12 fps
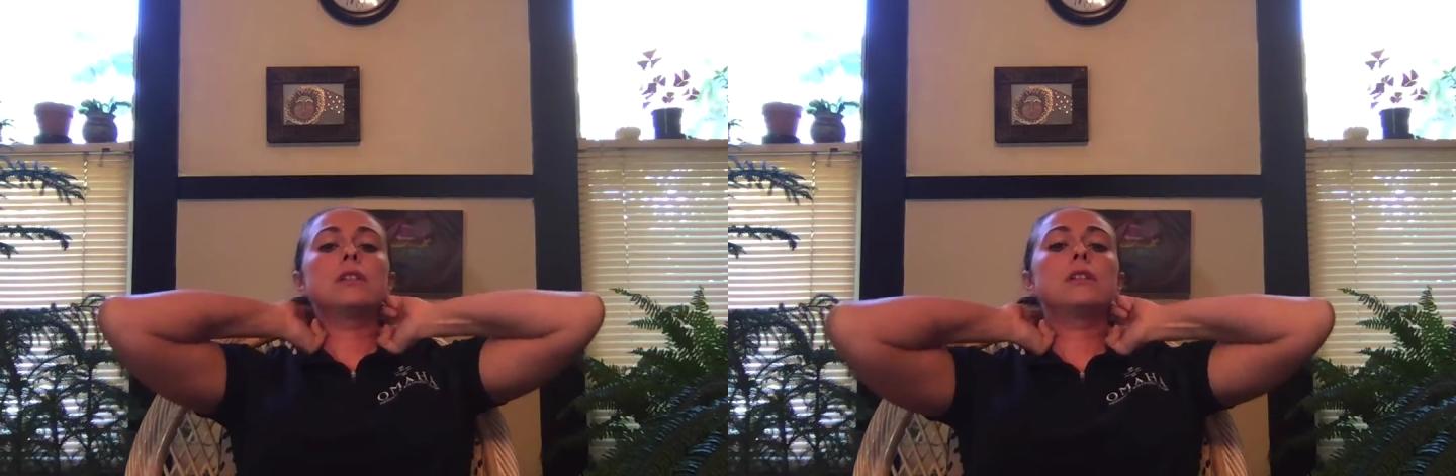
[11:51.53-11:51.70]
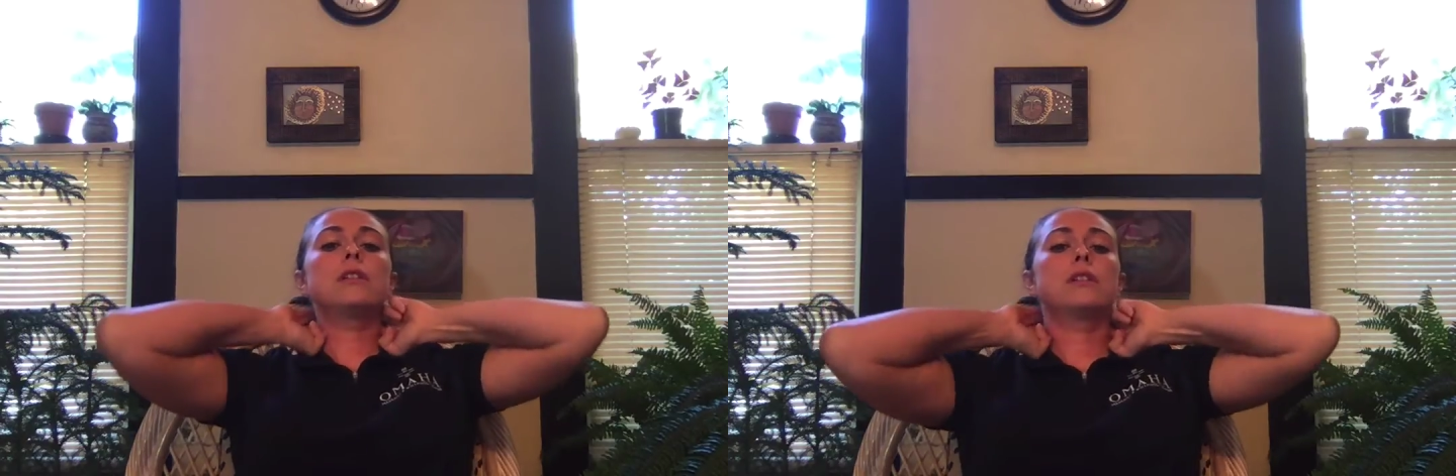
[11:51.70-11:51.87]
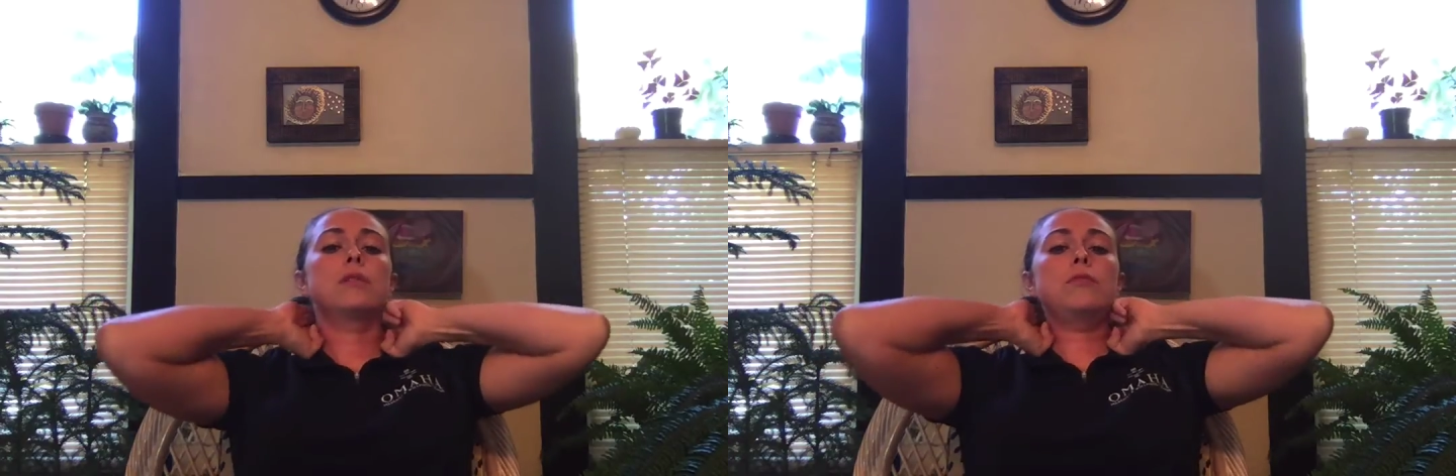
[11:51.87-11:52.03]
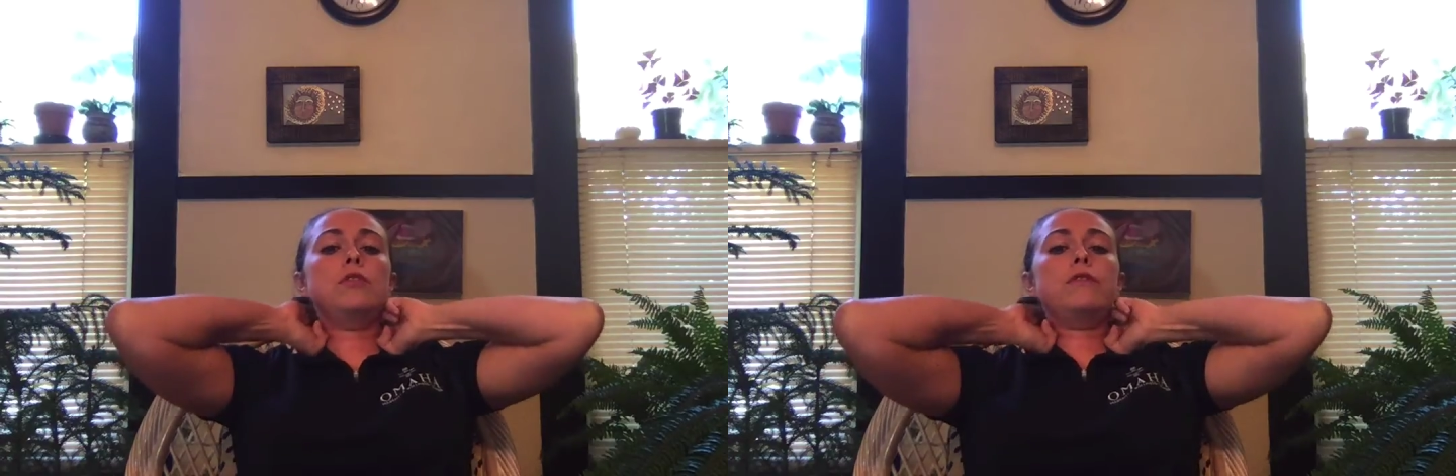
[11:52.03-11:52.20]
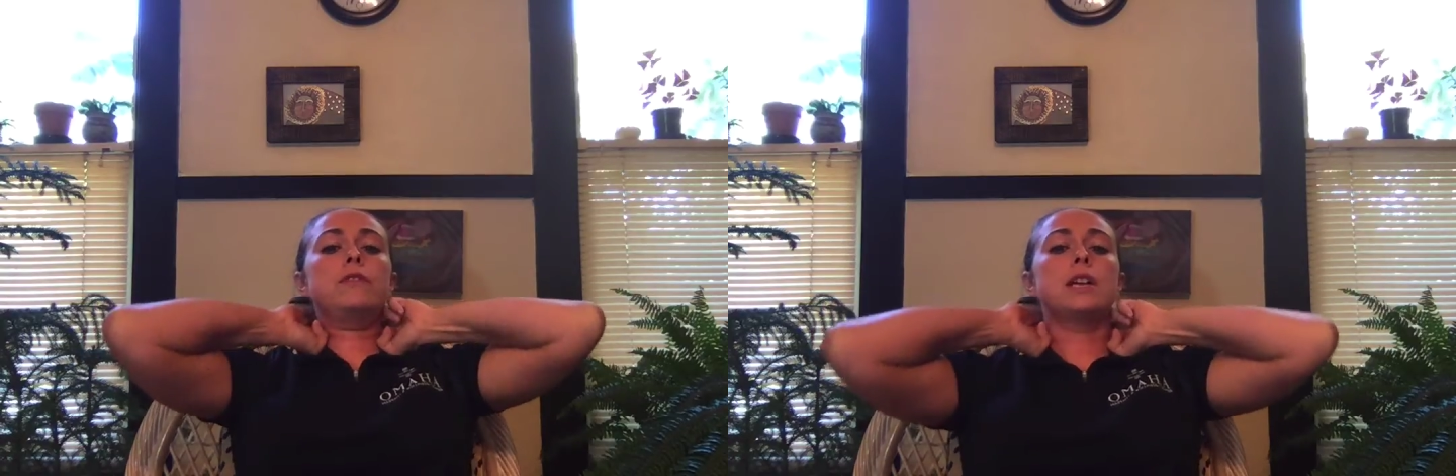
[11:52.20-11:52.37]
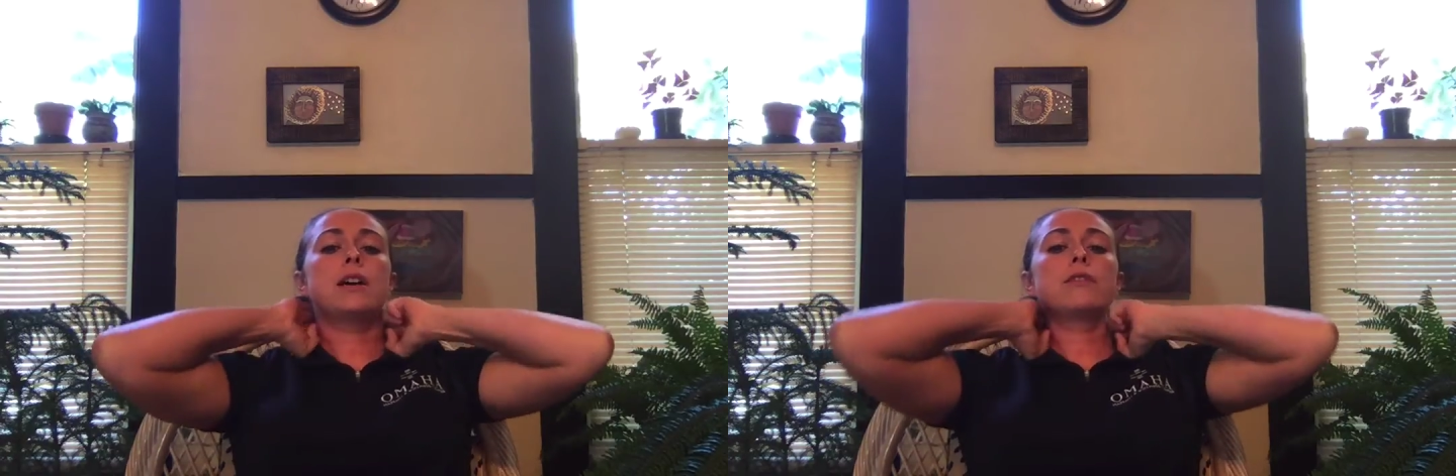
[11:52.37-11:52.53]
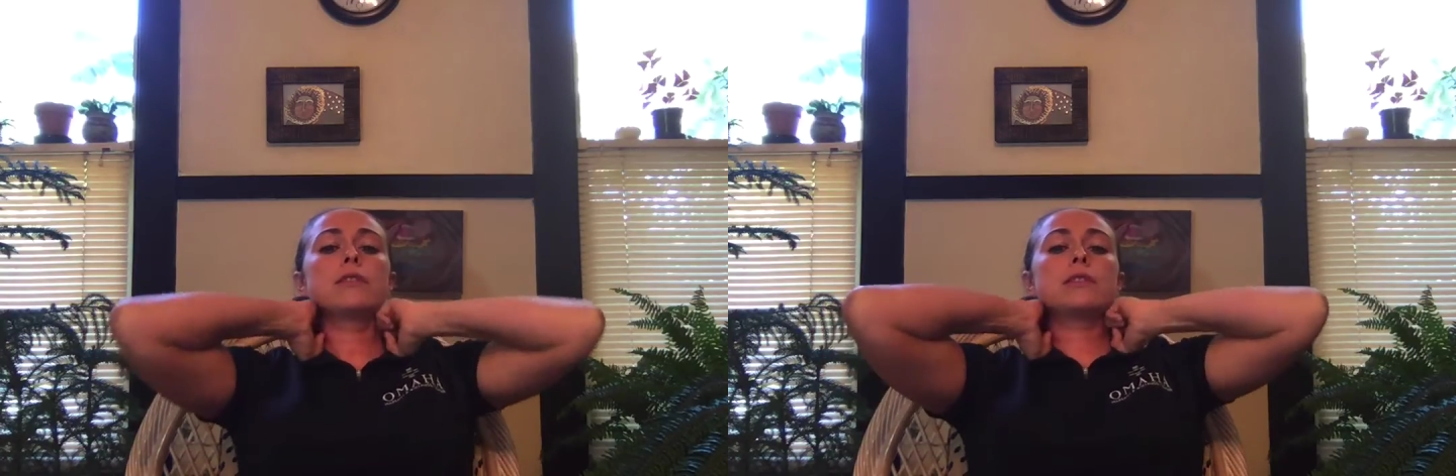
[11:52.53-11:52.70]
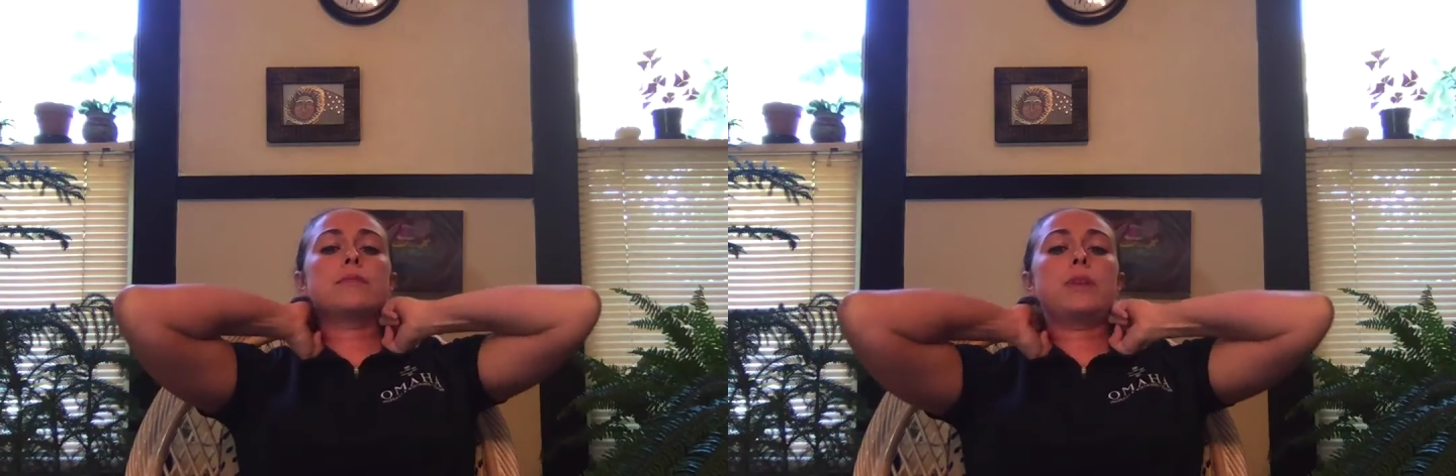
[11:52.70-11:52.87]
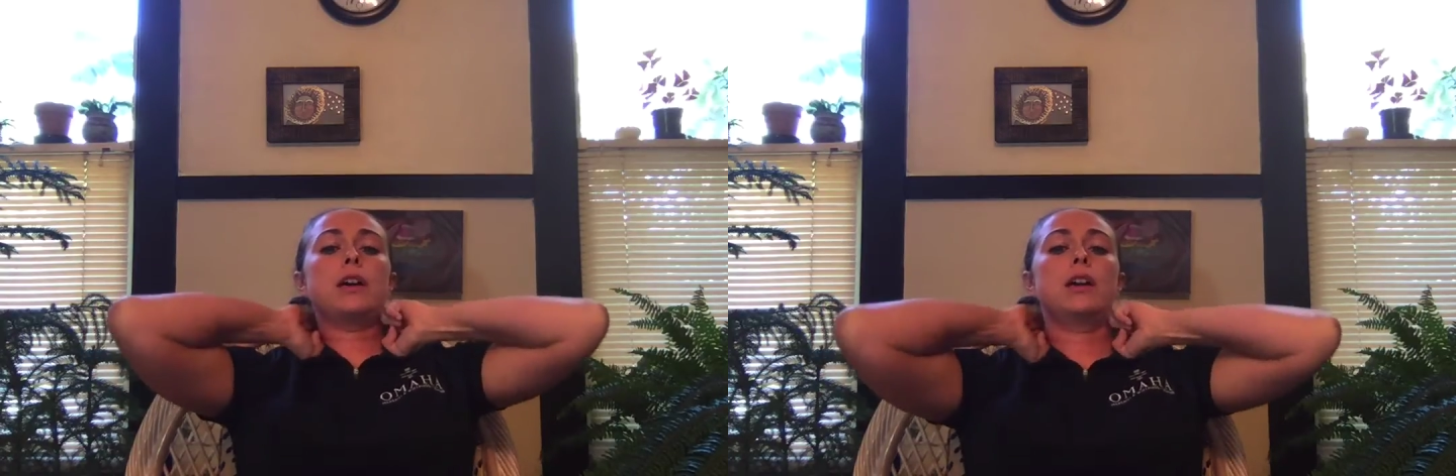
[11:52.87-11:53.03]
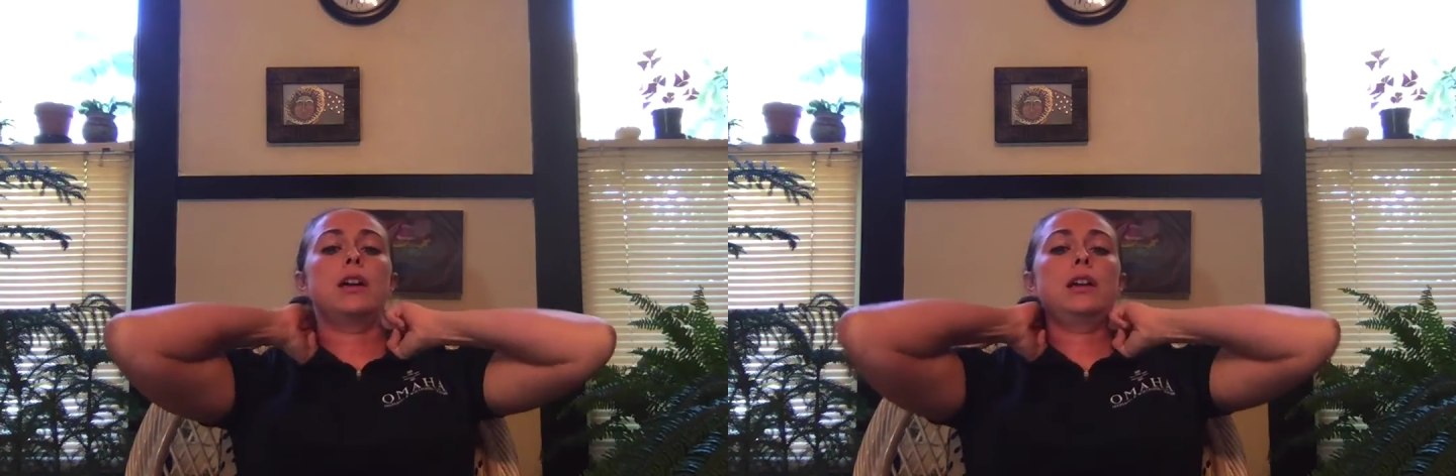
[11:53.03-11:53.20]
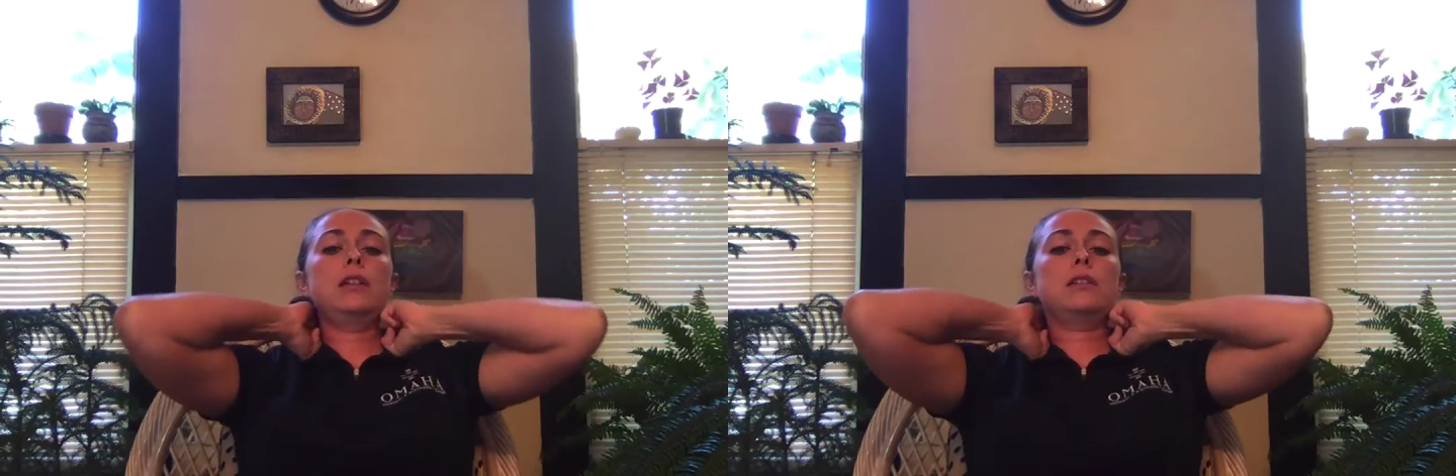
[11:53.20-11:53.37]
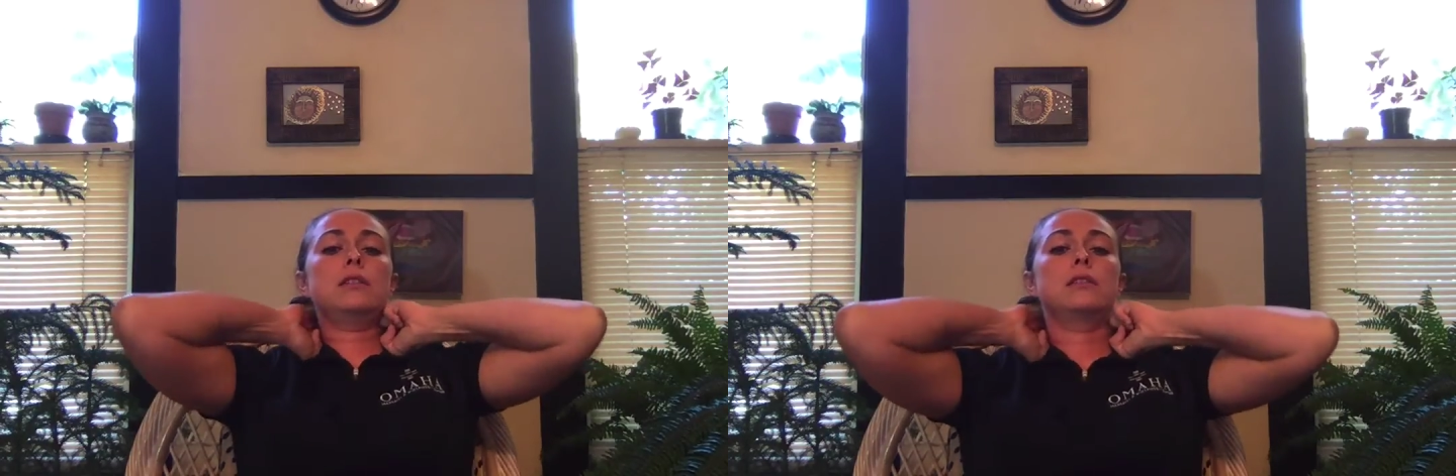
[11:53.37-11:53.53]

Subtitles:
You can move down the spine.